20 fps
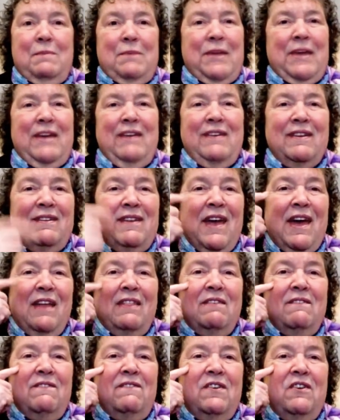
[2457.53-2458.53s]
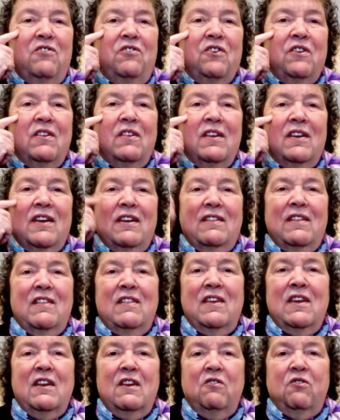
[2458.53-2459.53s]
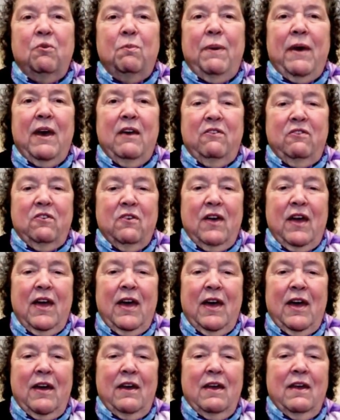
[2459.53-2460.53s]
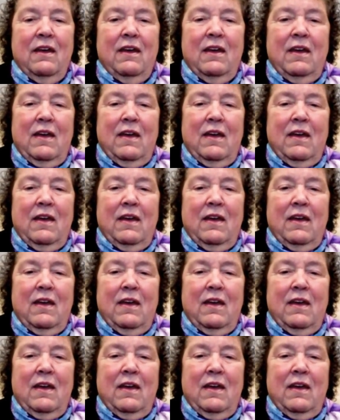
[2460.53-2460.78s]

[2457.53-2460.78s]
But he doesn't have the vision that the initial pastor had.